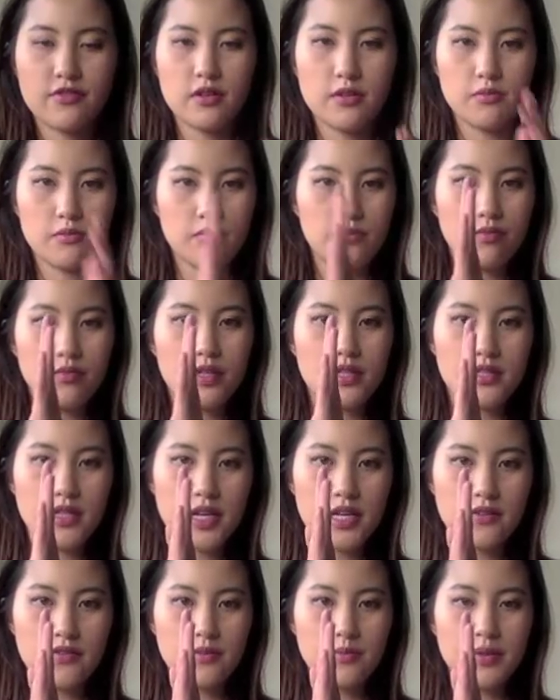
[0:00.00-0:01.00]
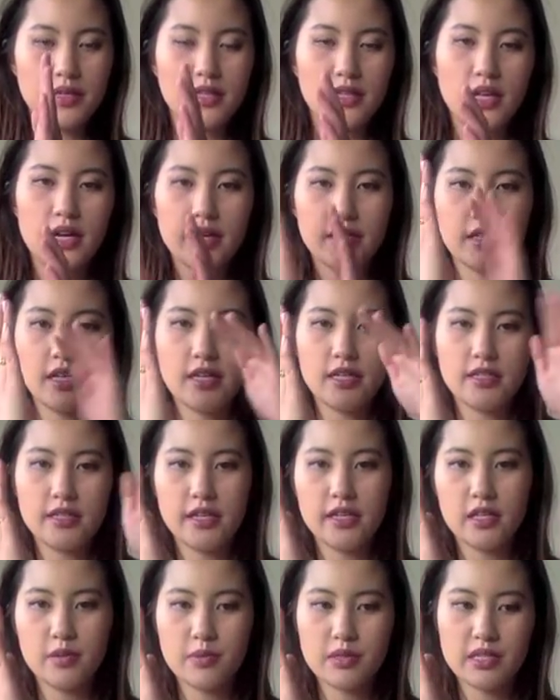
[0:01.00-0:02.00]
from this side of the midline and
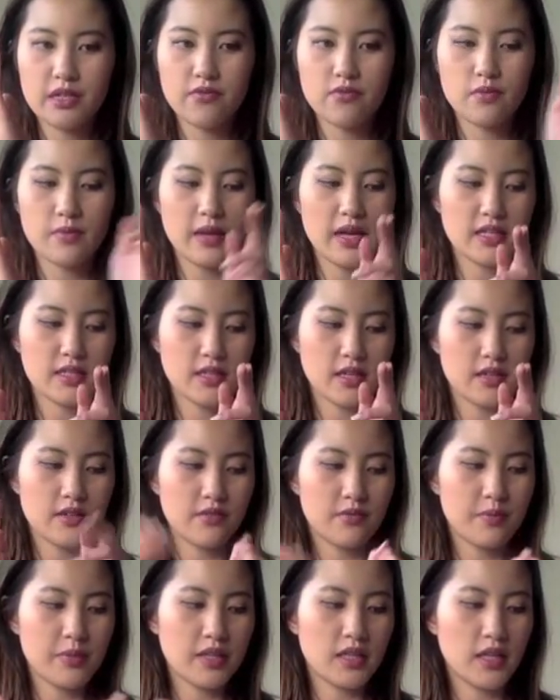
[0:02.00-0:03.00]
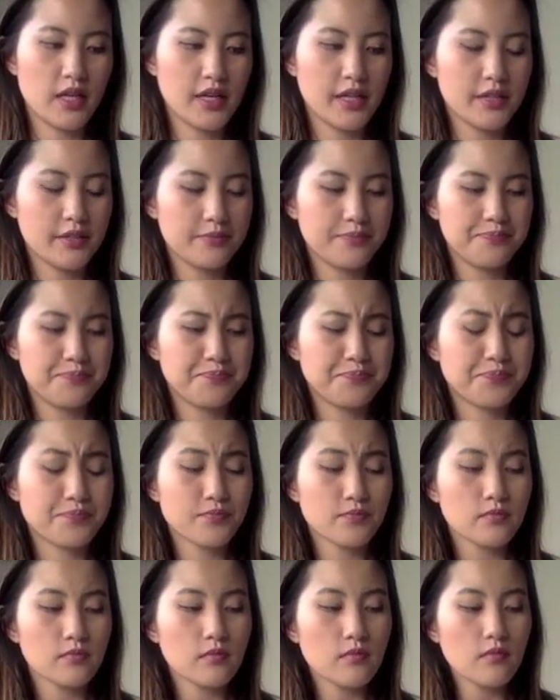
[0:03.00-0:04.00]
80% from that side of the midline.
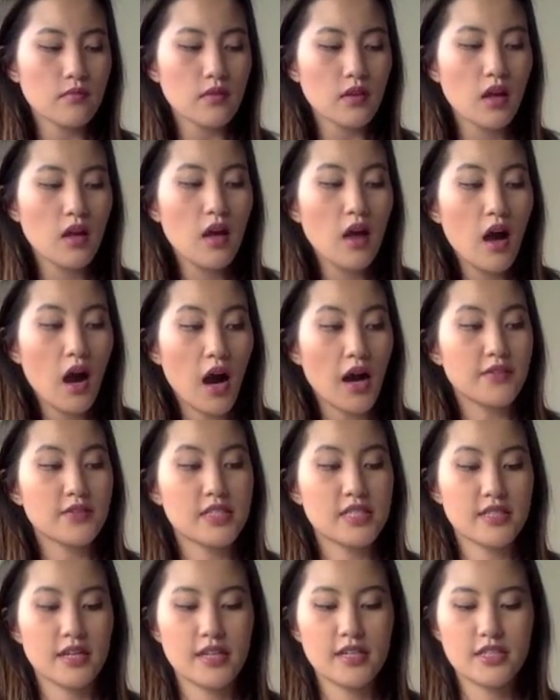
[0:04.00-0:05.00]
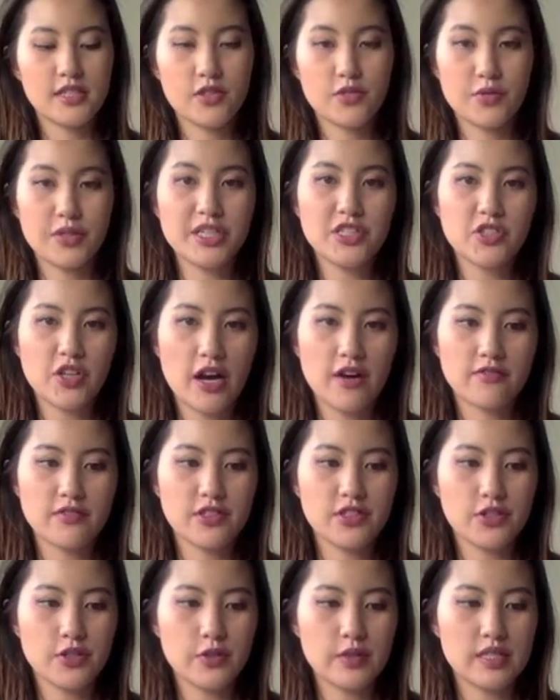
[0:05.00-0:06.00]
I've decided to redraft
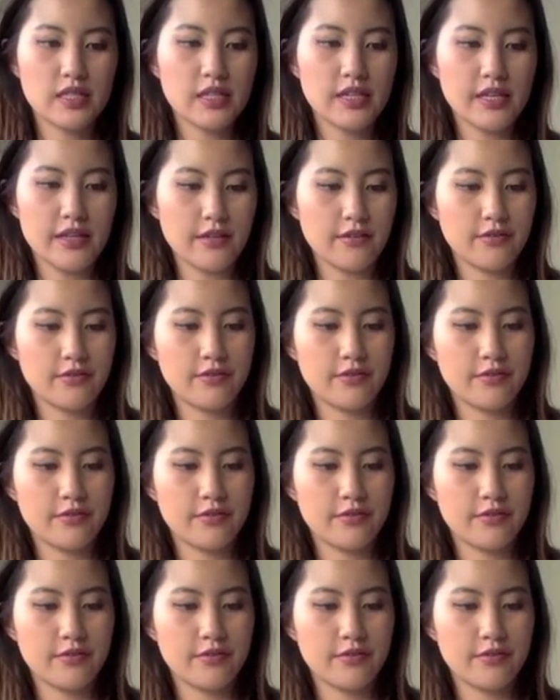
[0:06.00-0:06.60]
a new sleeve.